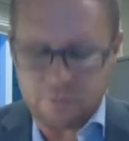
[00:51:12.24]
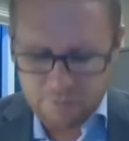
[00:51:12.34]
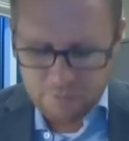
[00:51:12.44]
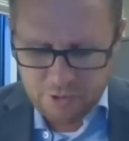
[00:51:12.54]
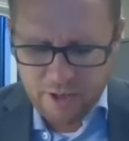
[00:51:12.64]

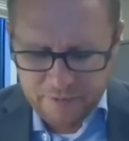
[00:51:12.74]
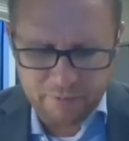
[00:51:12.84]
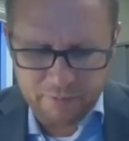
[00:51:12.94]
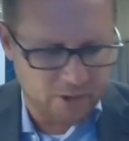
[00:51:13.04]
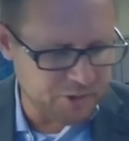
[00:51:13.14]
The great thing
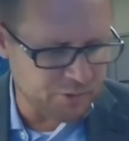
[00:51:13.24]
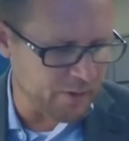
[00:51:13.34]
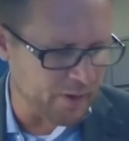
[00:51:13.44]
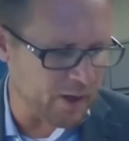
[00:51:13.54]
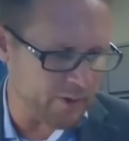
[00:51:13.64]
with virtual
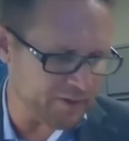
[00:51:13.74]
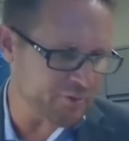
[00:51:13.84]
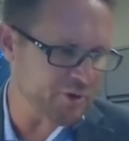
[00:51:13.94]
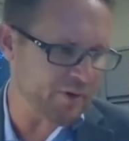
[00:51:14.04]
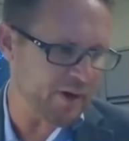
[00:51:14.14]
though is
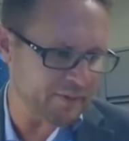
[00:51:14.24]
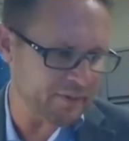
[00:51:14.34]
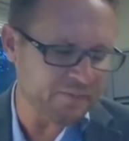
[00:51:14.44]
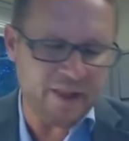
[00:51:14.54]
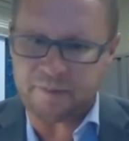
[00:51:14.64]
you do have
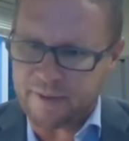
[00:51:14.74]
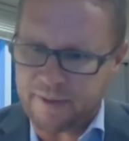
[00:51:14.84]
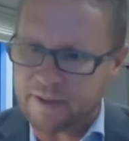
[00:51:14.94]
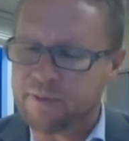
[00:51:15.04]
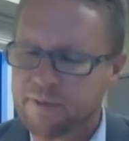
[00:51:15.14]
some
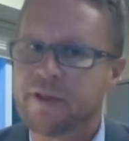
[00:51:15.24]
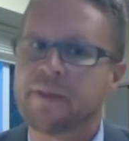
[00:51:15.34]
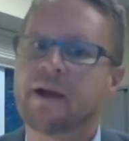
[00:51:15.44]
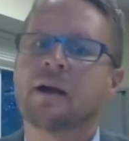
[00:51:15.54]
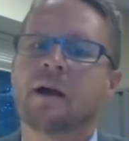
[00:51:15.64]
flexibility within
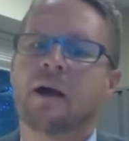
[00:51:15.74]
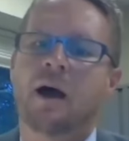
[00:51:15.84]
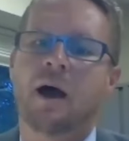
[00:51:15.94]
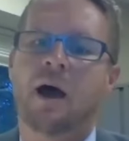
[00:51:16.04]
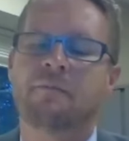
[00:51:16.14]
there.
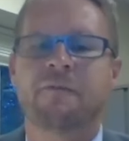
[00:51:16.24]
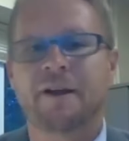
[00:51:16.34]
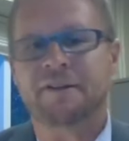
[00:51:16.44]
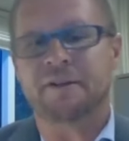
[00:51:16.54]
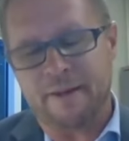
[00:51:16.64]
Um,
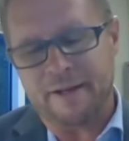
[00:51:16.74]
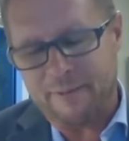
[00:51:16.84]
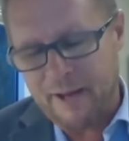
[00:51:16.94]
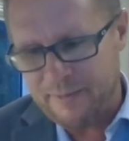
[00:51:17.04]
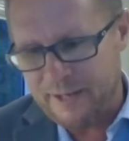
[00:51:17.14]

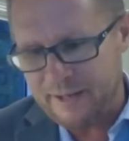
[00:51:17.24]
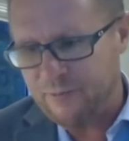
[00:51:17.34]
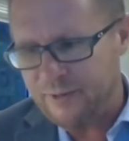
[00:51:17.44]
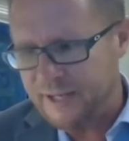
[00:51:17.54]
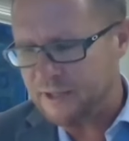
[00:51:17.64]
flexibility, I mean, if
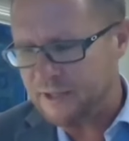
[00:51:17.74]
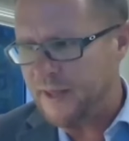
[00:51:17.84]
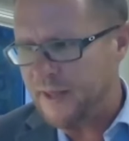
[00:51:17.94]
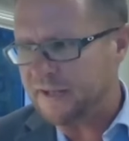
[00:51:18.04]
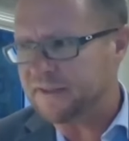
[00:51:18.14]
we get to
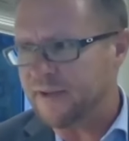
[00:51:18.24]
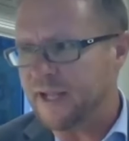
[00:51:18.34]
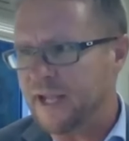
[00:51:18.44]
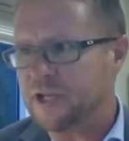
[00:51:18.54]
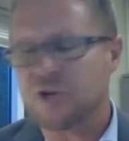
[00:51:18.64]

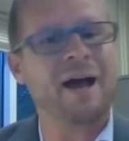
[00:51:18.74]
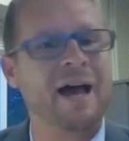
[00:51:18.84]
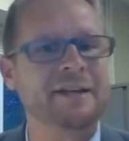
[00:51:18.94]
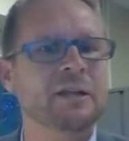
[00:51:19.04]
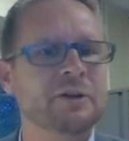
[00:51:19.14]
Thanksgiving and you're
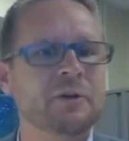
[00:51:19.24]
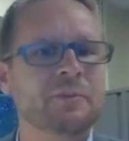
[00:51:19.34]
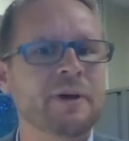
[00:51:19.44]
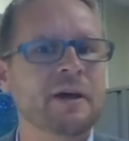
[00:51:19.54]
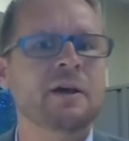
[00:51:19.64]
behind a little
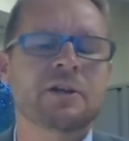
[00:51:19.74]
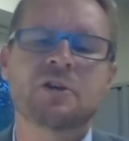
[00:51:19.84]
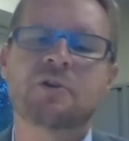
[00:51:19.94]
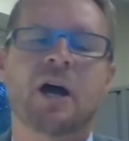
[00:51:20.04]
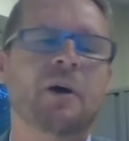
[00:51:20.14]
bit,
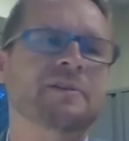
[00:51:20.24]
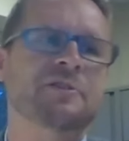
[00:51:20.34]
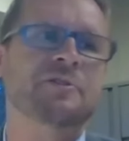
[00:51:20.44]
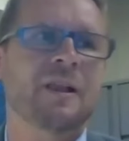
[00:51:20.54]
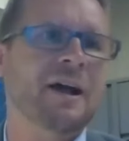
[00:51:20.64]
you could always
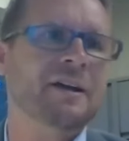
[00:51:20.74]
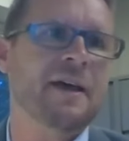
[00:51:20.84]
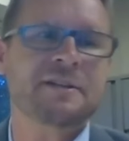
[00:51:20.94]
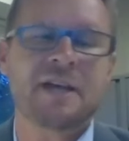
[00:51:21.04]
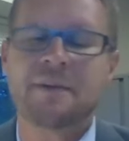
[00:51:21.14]
utilize
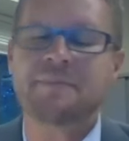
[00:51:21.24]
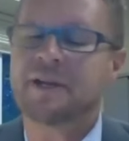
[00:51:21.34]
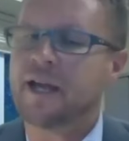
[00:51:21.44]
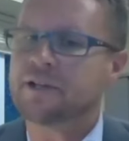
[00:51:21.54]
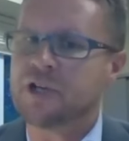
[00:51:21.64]
that time to
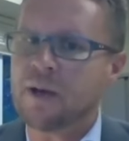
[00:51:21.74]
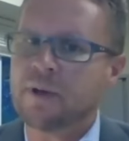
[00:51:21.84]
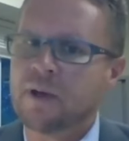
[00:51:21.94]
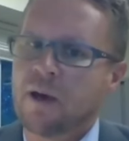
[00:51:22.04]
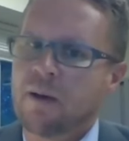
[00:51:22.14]
catch up
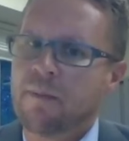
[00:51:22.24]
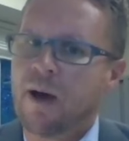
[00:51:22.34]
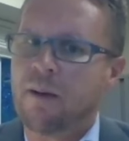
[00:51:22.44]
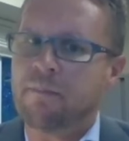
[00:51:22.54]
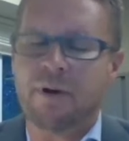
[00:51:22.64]

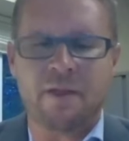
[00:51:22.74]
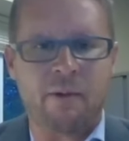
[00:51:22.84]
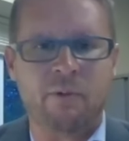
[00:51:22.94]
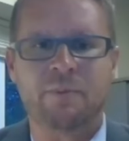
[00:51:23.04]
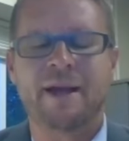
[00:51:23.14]
um, but
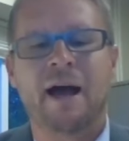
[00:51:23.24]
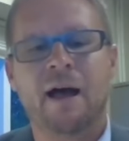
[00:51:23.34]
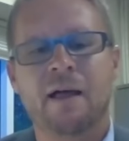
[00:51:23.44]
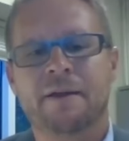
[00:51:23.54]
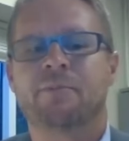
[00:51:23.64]
that will be a
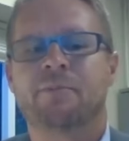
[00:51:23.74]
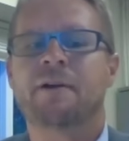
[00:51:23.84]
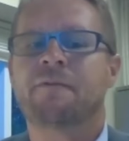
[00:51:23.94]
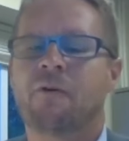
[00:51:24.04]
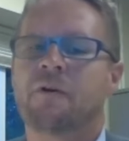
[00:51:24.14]
holiday
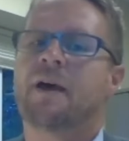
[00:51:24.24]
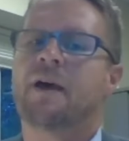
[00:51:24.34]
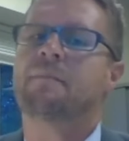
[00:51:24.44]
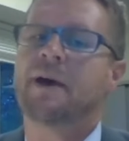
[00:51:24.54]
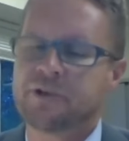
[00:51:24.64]
break for the
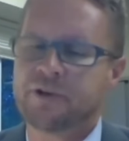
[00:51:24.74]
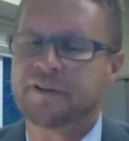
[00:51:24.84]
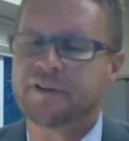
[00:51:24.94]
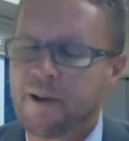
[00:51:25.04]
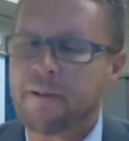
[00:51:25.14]
mentors
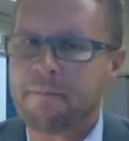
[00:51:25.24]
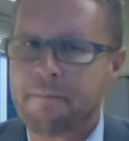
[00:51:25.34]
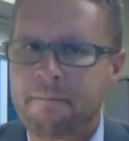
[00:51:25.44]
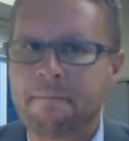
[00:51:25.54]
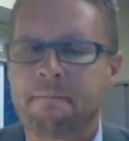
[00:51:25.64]
as well.
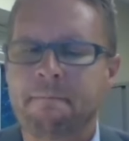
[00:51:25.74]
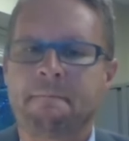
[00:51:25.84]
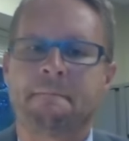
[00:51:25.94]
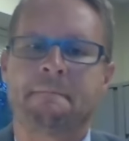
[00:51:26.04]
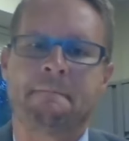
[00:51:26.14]

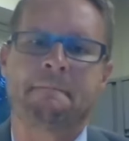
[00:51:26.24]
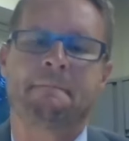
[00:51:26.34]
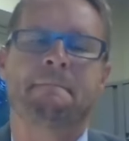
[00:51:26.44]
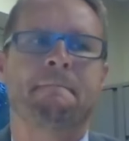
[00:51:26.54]
Great.